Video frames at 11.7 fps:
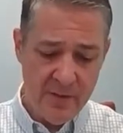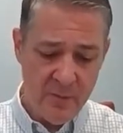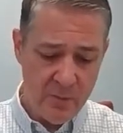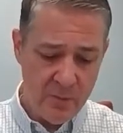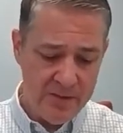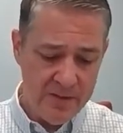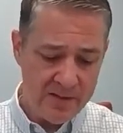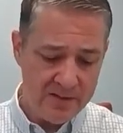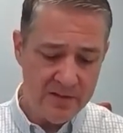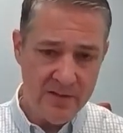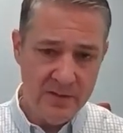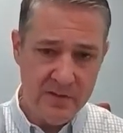Well, we like
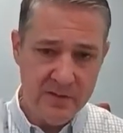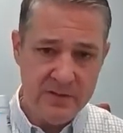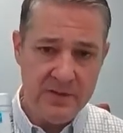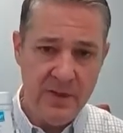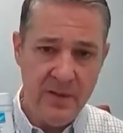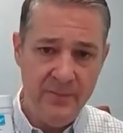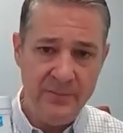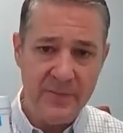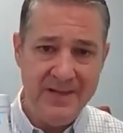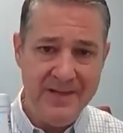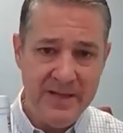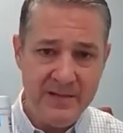to use um,
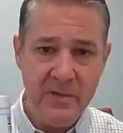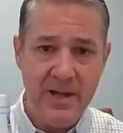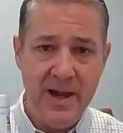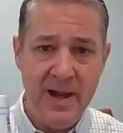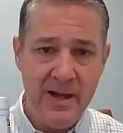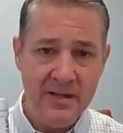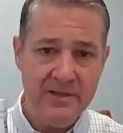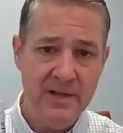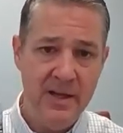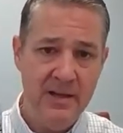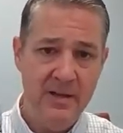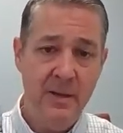nitric
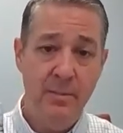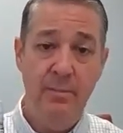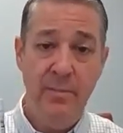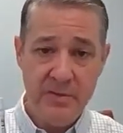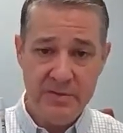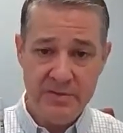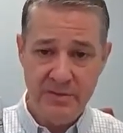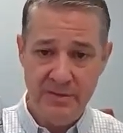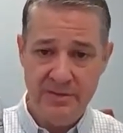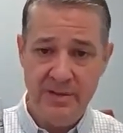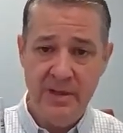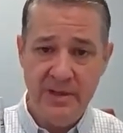oxide
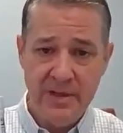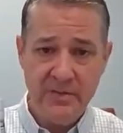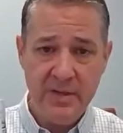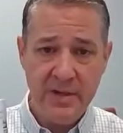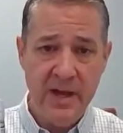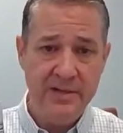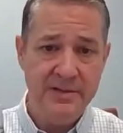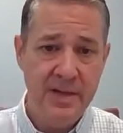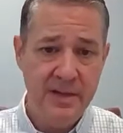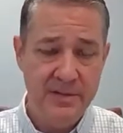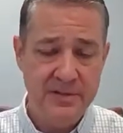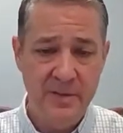boosters. Nitric
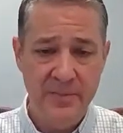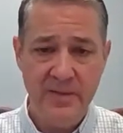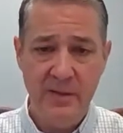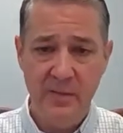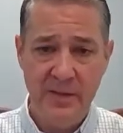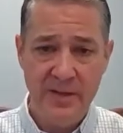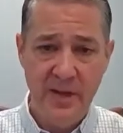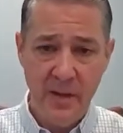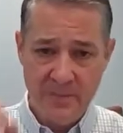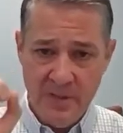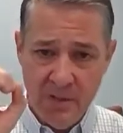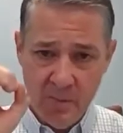oxide is something that really
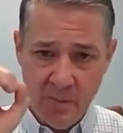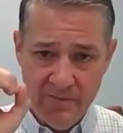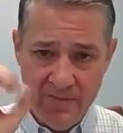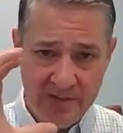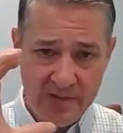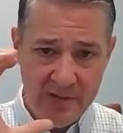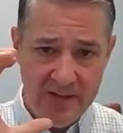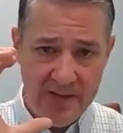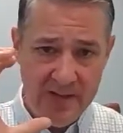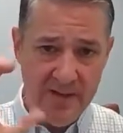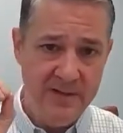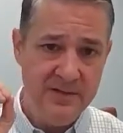helps with
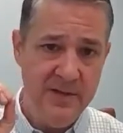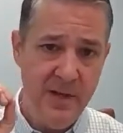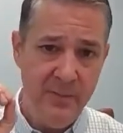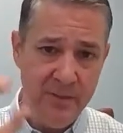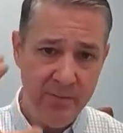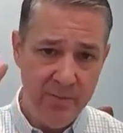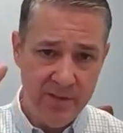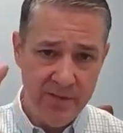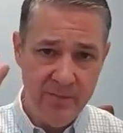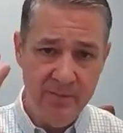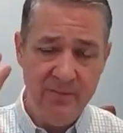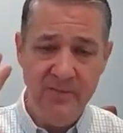vasodilation, helping blood
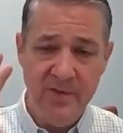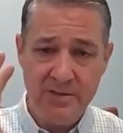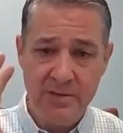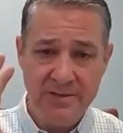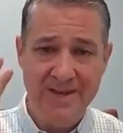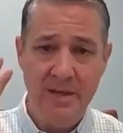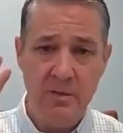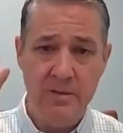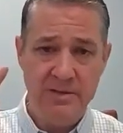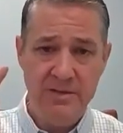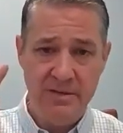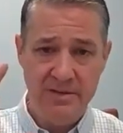vessels
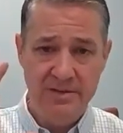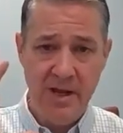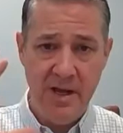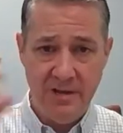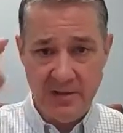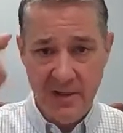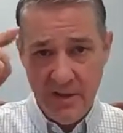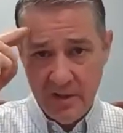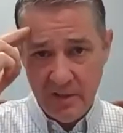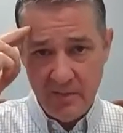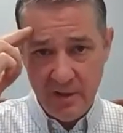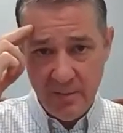increase their size.
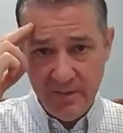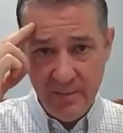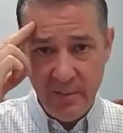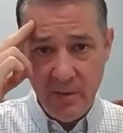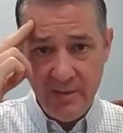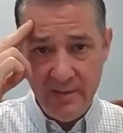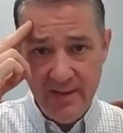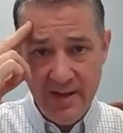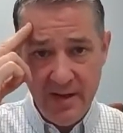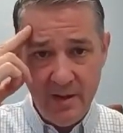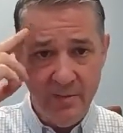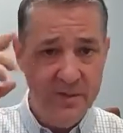Incredibly important in the
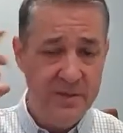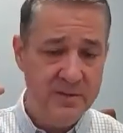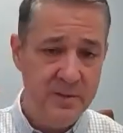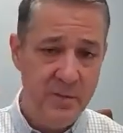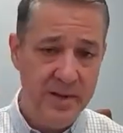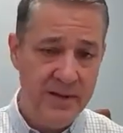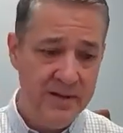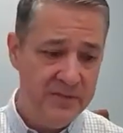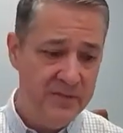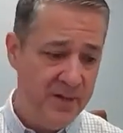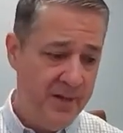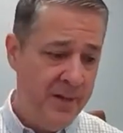head because the brain is
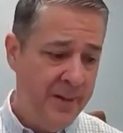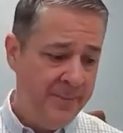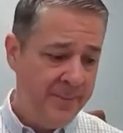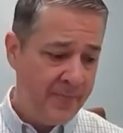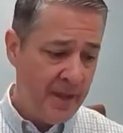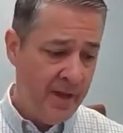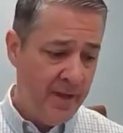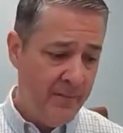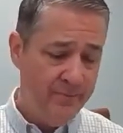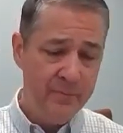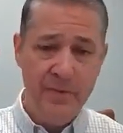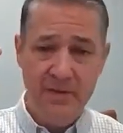very
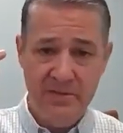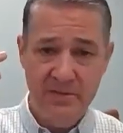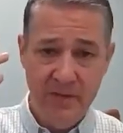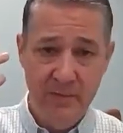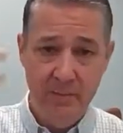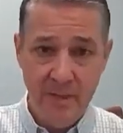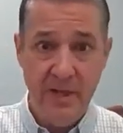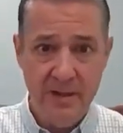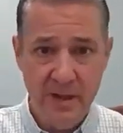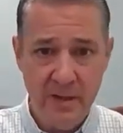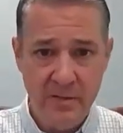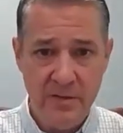um, is very blood
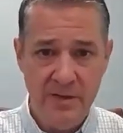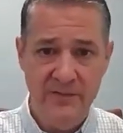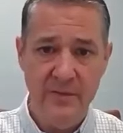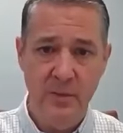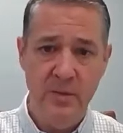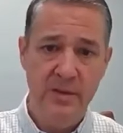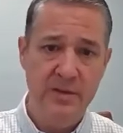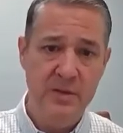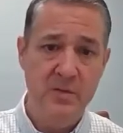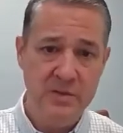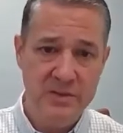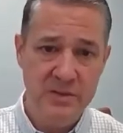hungry, if you will. It
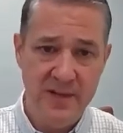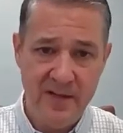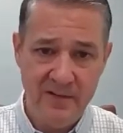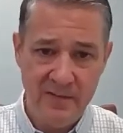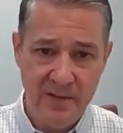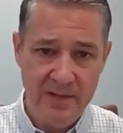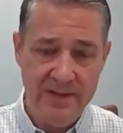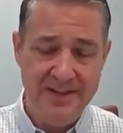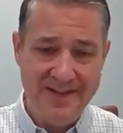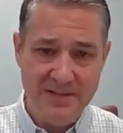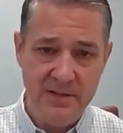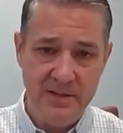uses a lot of blood. It
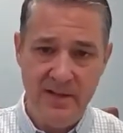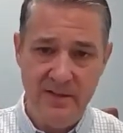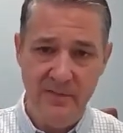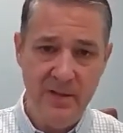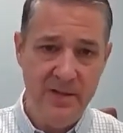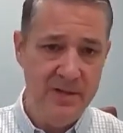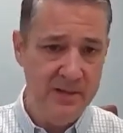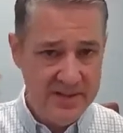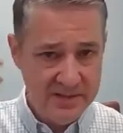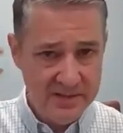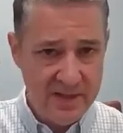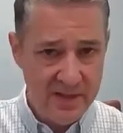needs a lot of blood. It
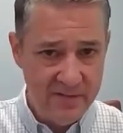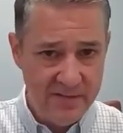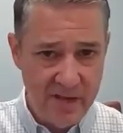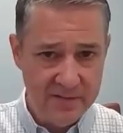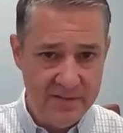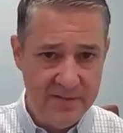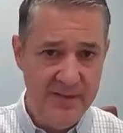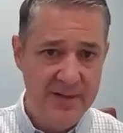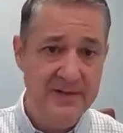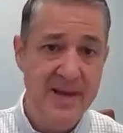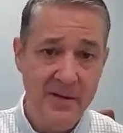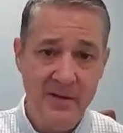needs a lot of oxygen that's
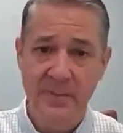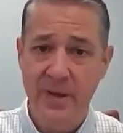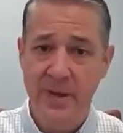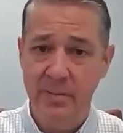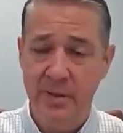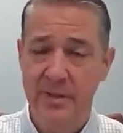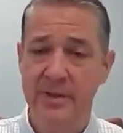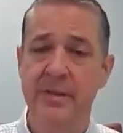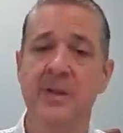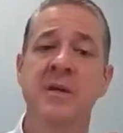carried by blood.